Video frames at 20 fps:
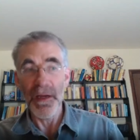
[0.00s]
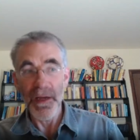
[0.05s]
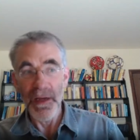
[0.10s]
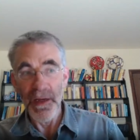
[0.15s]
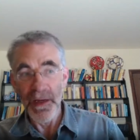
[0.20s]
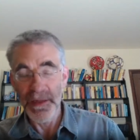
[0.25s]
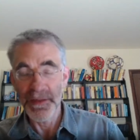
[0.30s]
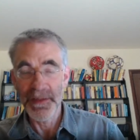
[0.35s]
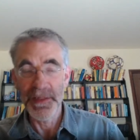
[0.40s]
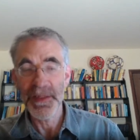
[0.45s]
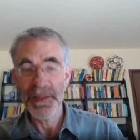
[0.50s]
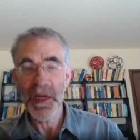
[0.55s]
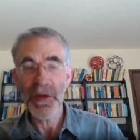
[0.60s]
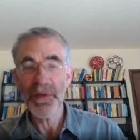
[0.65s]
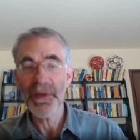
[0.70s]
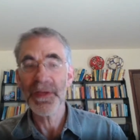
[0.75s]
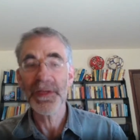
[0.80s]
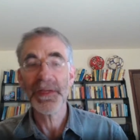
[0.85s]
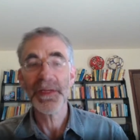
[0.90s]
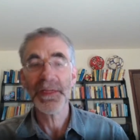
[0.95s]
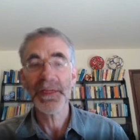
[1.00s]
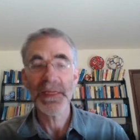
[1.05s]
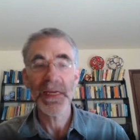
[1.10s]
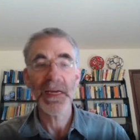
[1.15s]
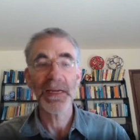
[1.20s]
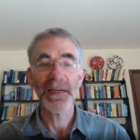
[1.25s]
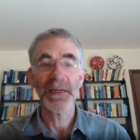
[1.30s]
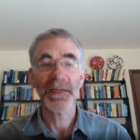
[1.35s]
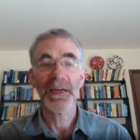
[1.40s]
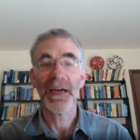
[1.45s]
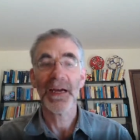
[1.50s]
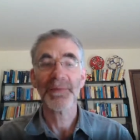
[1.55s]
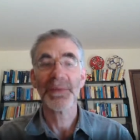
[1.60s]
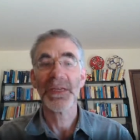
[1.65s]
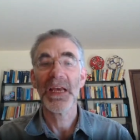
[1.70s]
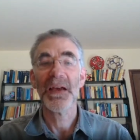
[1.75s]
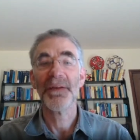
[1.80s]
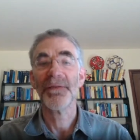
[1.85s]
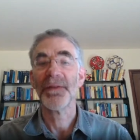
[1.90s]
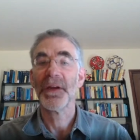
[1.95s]
but stone that is 10 times
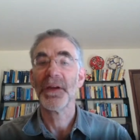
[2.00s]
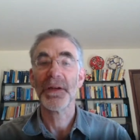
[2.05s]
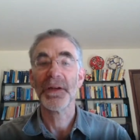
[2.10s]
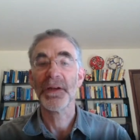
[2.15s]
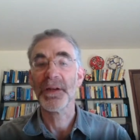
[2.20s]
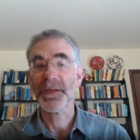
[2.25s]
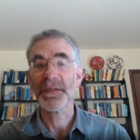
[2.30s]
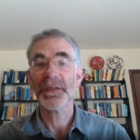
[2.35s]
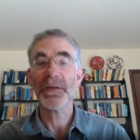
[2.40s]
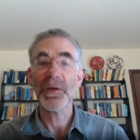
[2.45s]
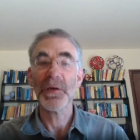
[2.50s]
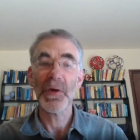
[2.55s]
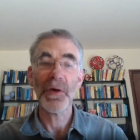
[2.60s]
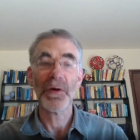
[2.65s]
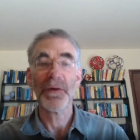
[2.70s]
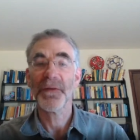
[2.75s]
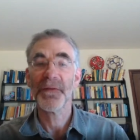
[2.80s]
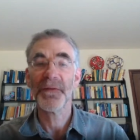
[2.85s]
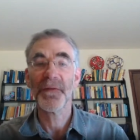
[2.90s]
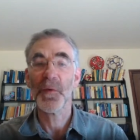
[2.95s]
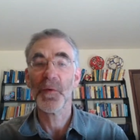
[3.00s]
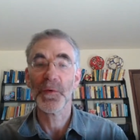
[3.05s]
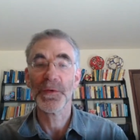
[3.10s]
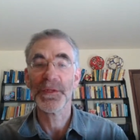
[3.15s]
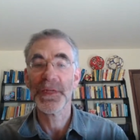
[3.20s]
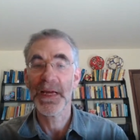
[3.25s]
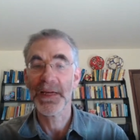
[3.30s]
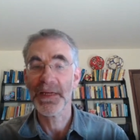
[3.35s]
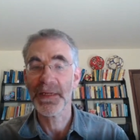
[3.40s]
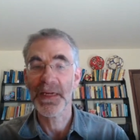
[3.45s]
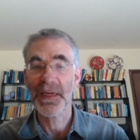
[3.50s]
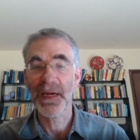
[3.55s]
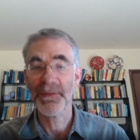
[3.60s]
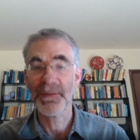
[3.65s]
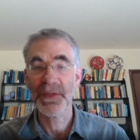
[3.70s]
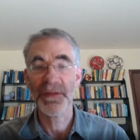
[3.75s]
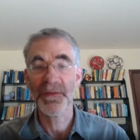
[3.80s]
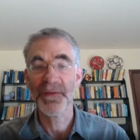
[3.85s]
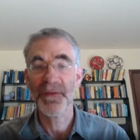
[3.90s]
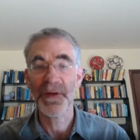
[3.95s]
heavier does not fall 10 times
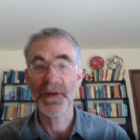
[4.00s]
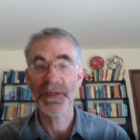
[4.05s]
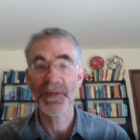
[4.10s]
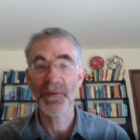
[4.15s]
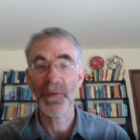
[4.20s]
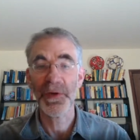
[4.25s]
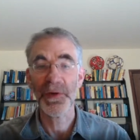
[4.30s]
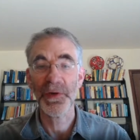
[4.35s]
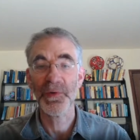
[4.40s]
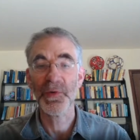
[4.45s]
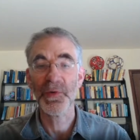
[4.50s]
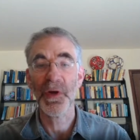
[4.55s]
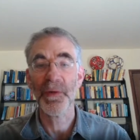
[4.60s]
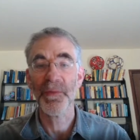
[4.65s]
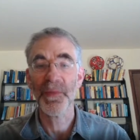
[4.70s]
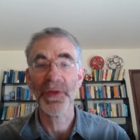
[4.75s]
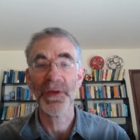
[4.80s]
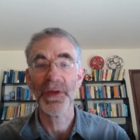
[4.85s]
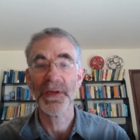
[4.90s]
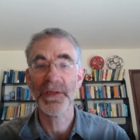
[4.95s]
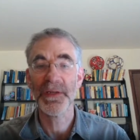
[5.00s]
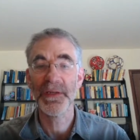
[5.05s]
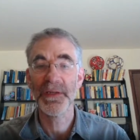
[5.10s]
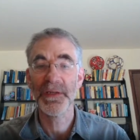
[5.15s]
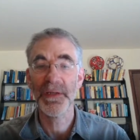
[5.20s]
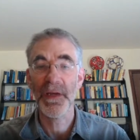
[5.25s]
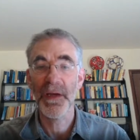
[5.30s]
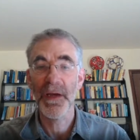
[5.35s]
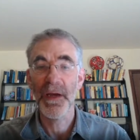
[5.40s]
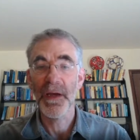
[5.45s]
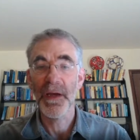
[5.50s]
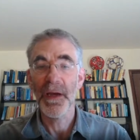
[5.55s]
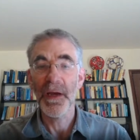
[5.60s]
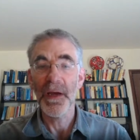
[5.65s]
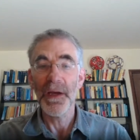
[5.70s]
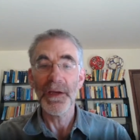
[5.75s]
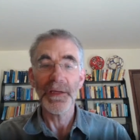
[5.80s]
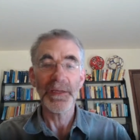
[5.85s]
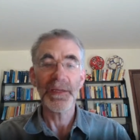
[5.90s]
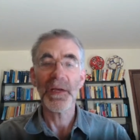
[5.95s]
as fast when you drop this.
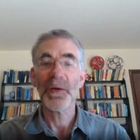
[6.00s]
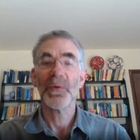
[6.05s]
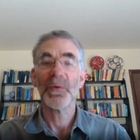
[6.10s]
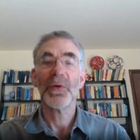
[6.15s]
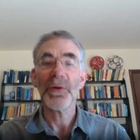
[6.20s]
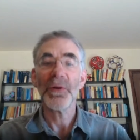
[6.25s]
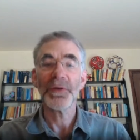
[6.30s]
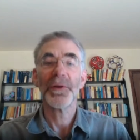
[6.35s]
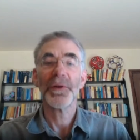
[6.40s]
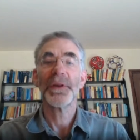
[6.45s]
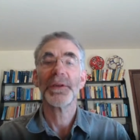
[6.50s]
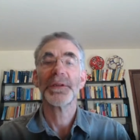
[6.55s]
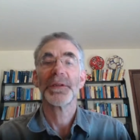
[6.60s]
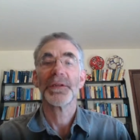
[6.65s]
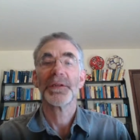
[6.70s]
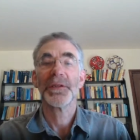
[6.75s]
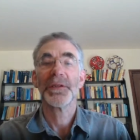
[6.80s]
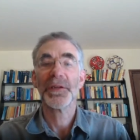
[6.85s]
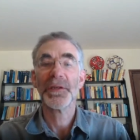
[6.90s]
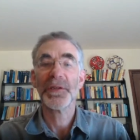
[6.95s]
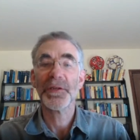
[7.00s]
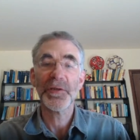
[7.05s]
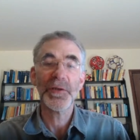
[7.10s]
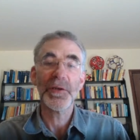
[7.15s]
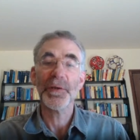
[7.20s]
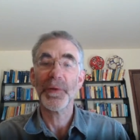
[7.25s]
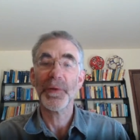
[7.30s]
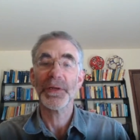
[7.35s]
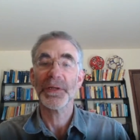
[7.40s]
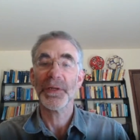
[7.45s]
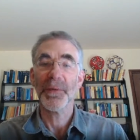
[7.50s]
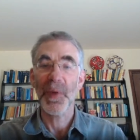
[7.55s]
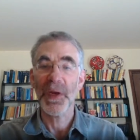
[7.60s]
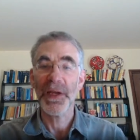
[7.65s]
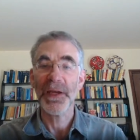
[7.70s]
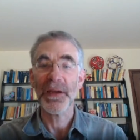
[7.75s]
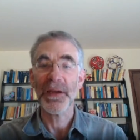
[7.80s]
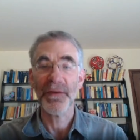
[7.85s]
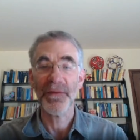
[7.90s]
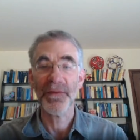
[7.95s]
So not only is it stupid to
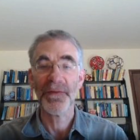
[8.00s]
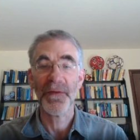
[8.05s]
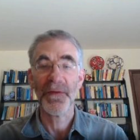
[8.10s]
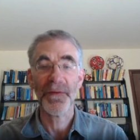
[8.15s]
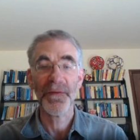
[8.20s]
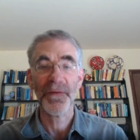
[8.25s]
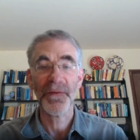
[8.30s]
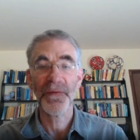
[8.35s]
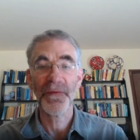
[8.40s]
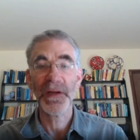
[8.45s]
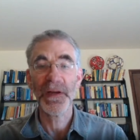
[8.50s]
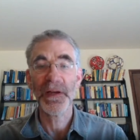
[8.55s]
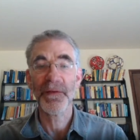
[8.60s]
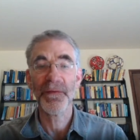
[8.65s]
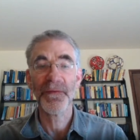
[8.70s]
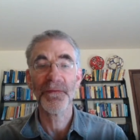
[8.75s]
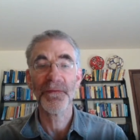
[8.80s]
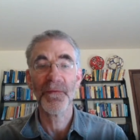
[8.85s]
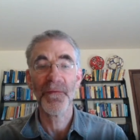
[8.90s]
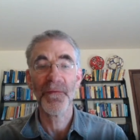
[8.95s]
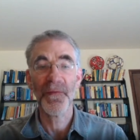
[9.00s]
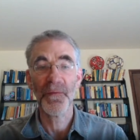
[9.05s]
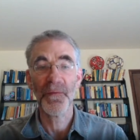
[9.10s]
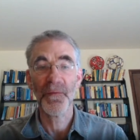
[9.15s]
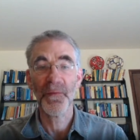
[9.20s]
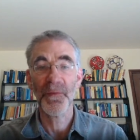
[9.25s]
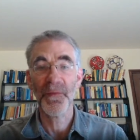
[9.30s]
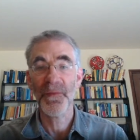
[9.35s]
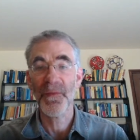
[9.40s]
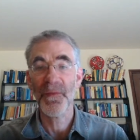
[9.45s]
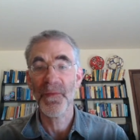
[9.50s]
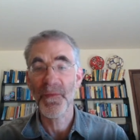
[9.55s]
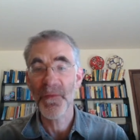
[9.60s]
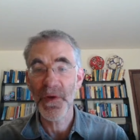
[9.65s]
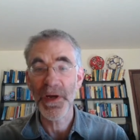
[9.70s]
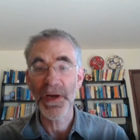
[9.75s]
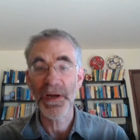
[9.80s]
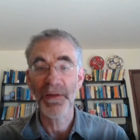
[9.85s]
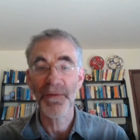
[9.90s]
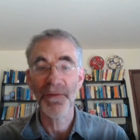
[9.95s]
believe that
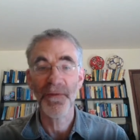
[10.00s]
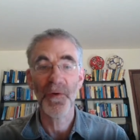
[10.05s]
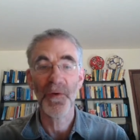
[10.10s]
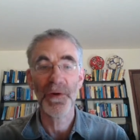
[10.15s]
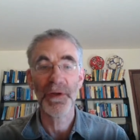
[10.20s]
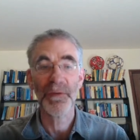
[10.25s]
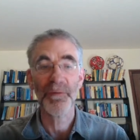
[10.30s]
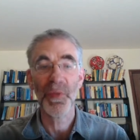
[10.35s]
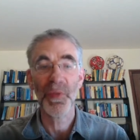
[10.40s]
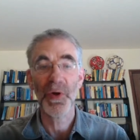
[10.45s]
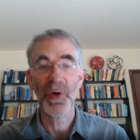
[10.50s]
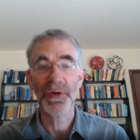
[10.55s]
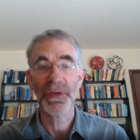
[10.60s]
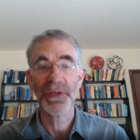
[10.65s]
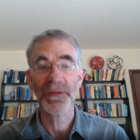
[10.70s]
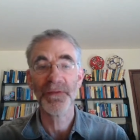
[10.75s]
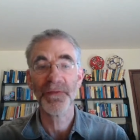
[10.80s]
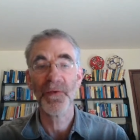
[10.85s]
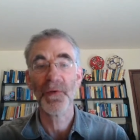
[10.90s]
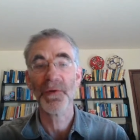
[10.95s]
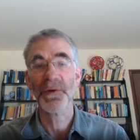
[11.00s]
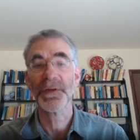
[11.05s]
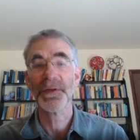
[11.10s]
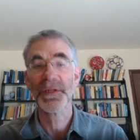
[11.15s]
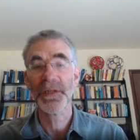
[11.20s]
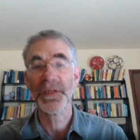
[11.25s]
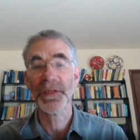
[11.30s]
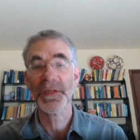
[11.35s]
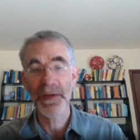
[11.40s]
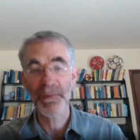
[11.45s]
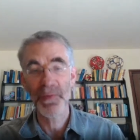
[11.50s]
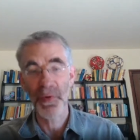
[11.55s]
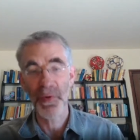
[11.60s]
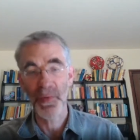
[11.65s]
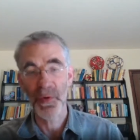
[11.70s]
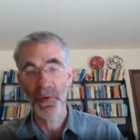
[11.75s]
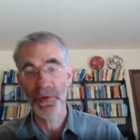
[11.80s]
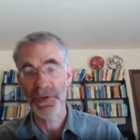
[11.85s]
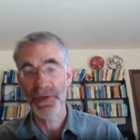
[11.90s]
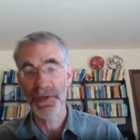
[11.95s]
freely falling bodies fall at a speed
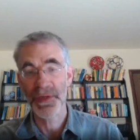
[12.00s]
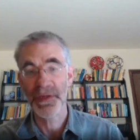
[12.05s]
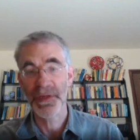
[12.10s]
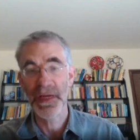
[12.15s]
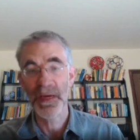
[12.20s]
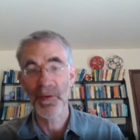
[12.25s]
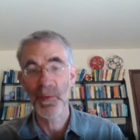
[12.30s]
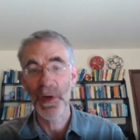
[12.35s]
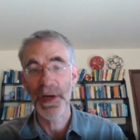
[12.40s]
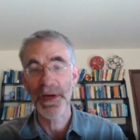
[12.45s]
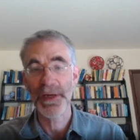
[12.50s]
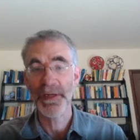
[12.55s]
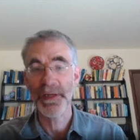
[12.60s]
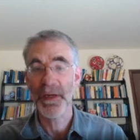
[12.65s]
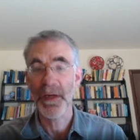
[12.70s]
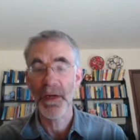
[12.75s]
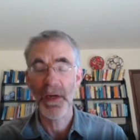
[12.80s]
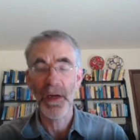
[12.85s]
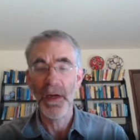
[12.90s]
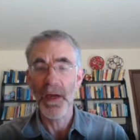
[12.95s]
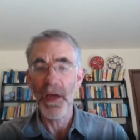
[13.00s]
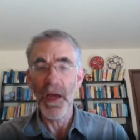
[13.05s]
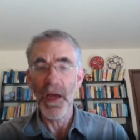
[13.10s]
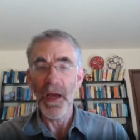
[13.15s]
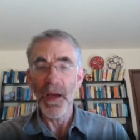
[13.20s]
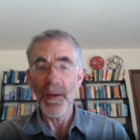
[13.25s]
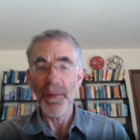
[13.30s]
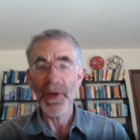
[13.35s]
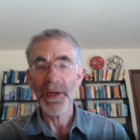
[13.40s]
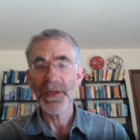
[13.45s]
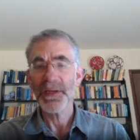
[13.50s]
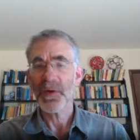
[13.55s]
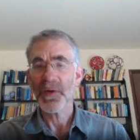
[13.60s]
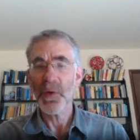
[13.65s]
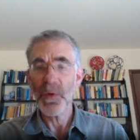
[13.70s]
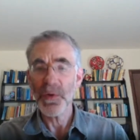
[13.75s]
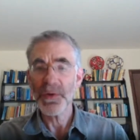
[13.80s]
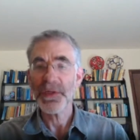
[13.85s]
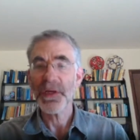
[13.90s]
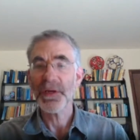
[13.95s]
proportional to their weight, but it's
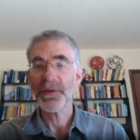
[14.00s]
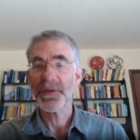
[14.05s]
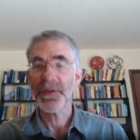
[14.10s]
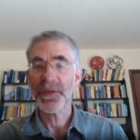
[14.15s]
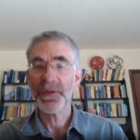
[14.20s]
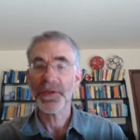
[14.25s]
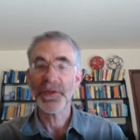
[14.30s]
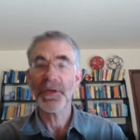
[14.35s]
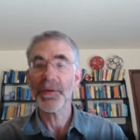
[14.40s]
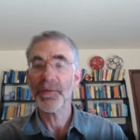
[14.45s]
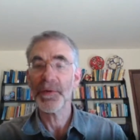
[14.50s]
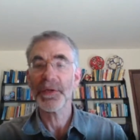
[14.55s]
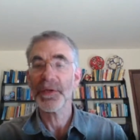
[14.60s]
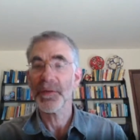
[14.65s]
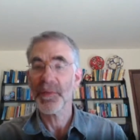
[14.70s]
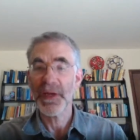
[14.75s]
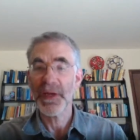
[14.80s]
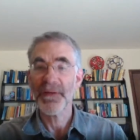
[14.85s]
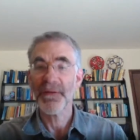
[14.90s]
also stupid to believe